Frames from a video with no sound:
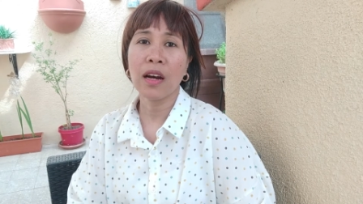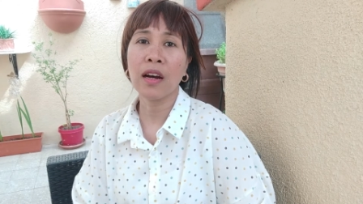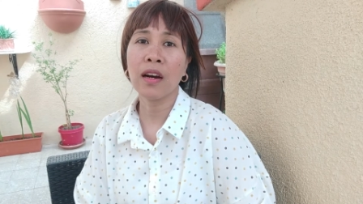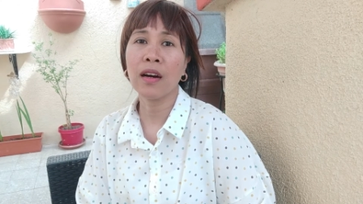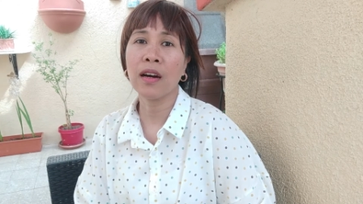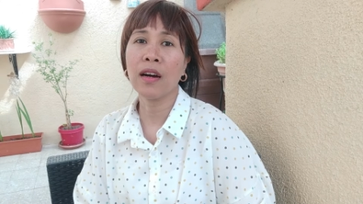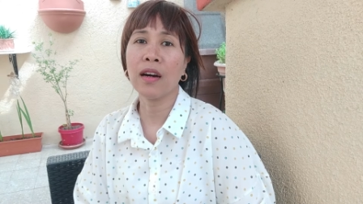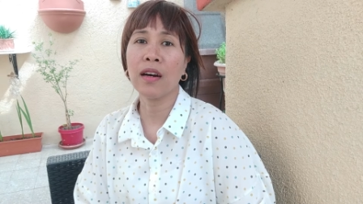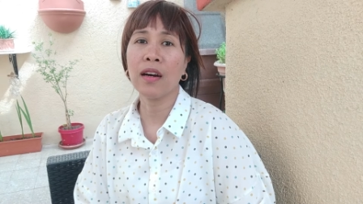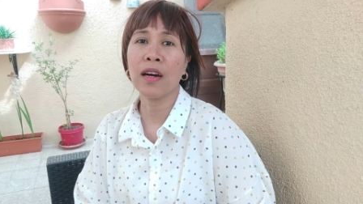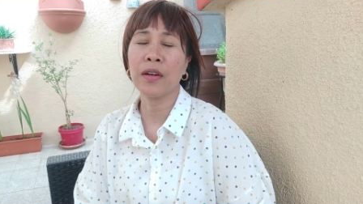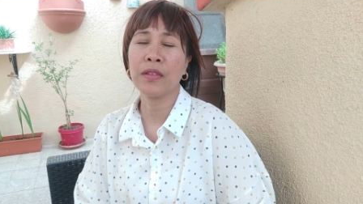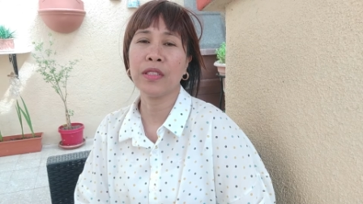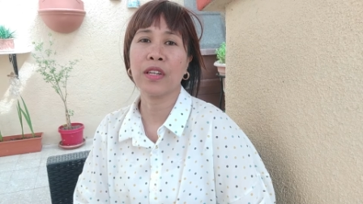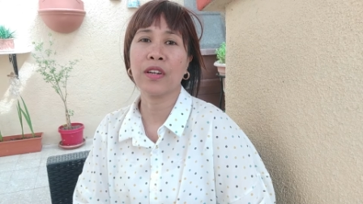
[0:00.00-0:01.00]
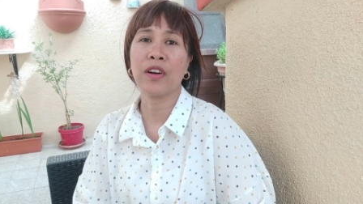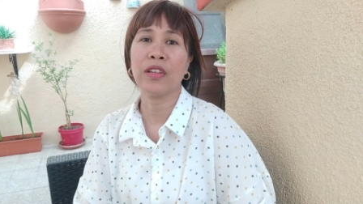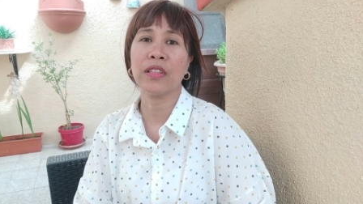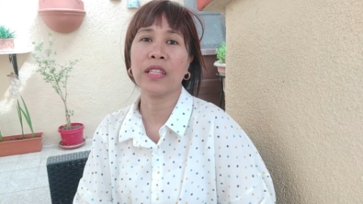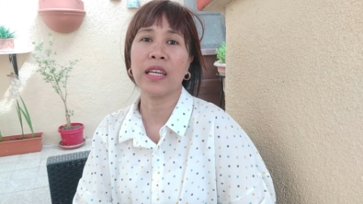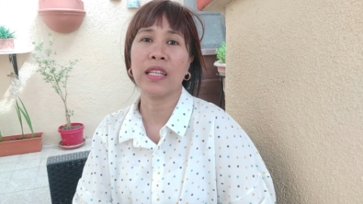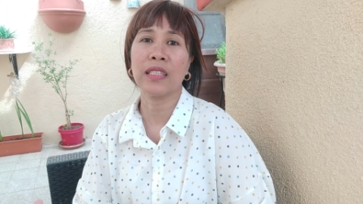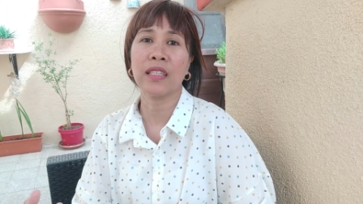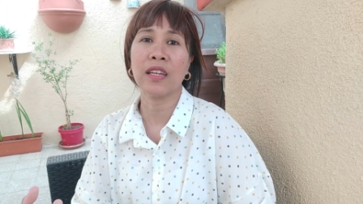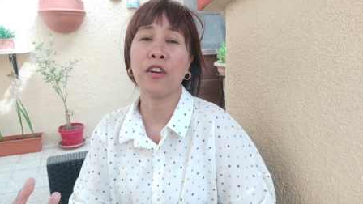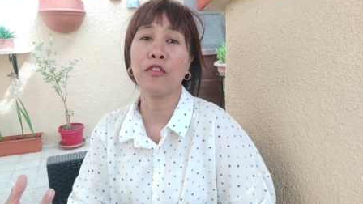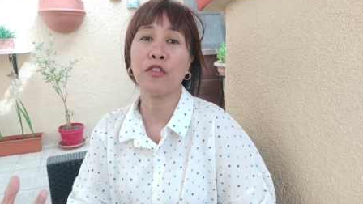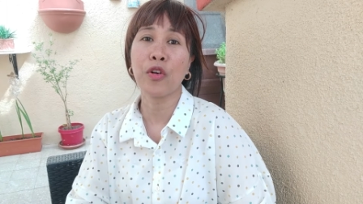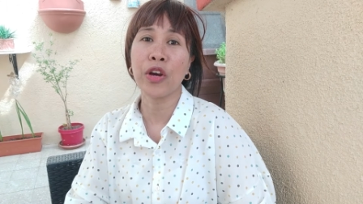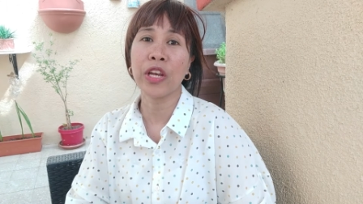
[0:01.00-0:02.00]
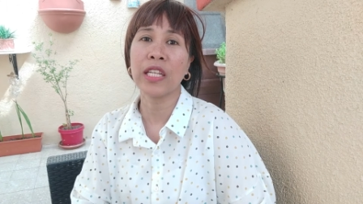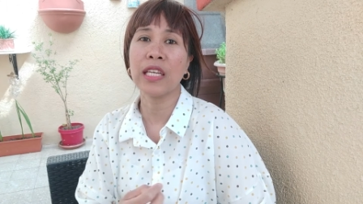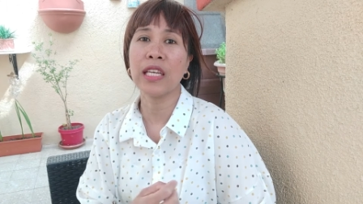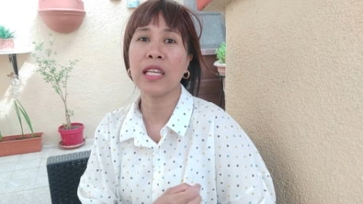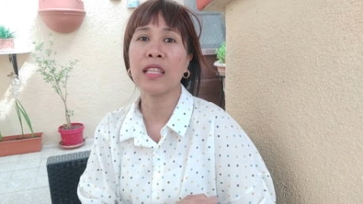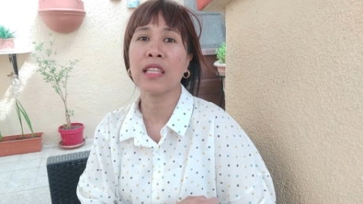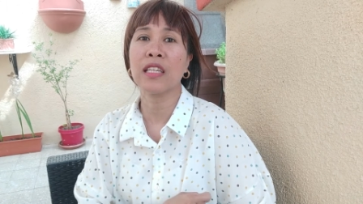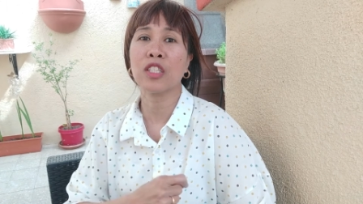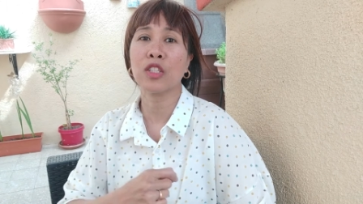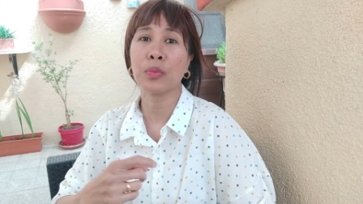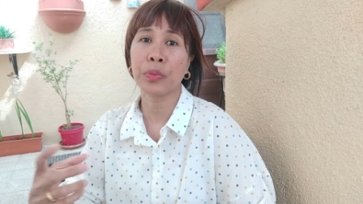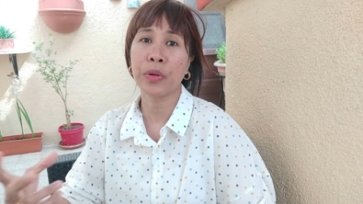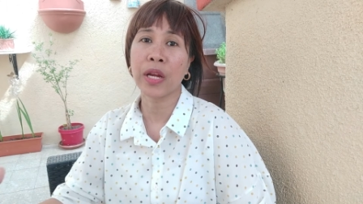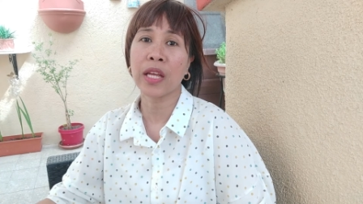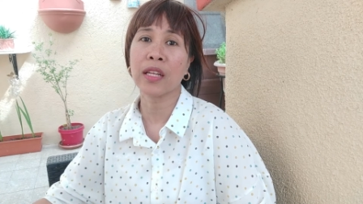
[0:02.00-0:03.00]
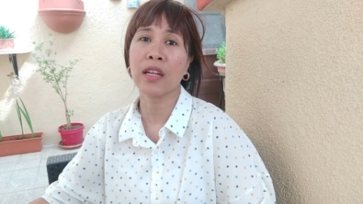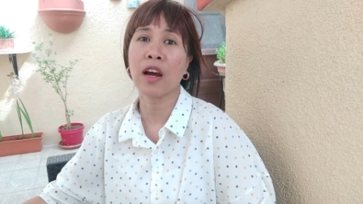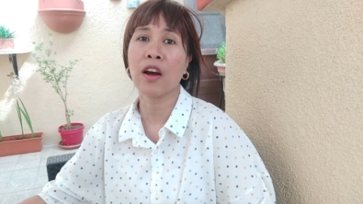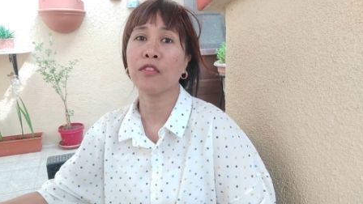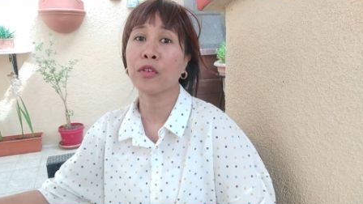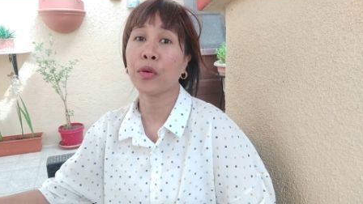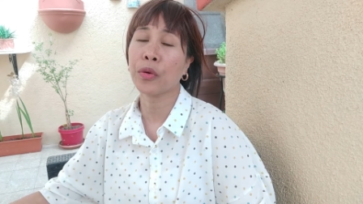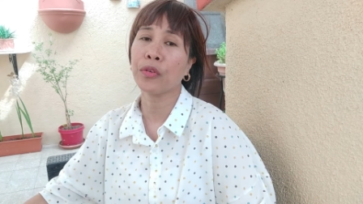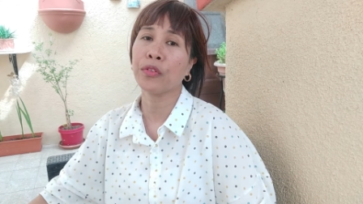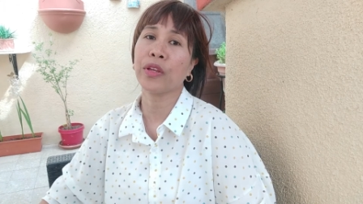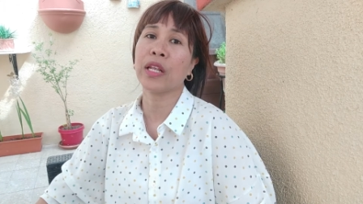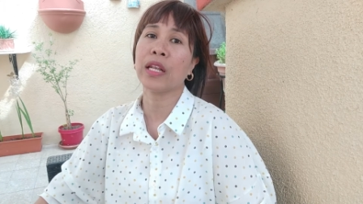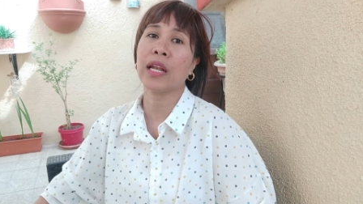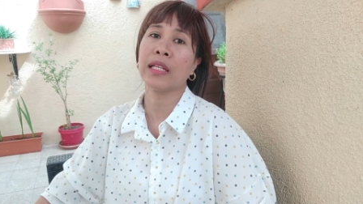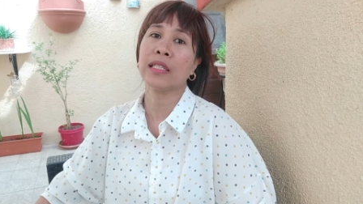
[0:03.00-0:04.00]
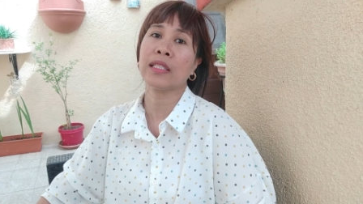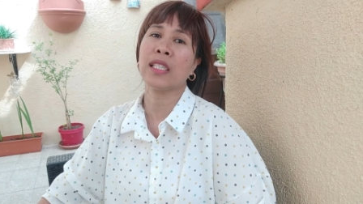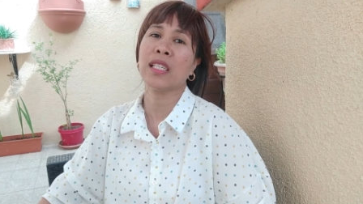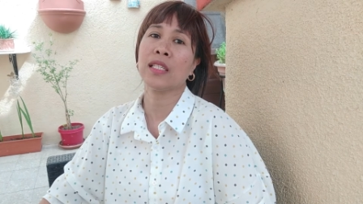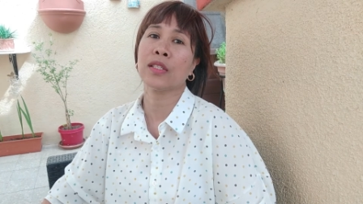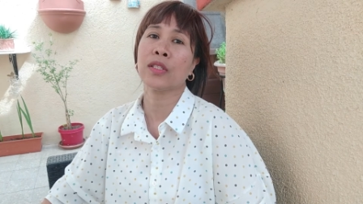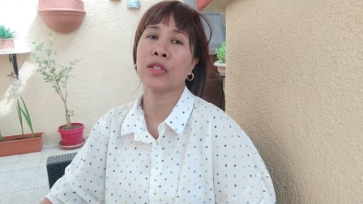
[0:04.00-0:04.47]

Uh, how do you call that, avoiding the spread of COVID nineteen.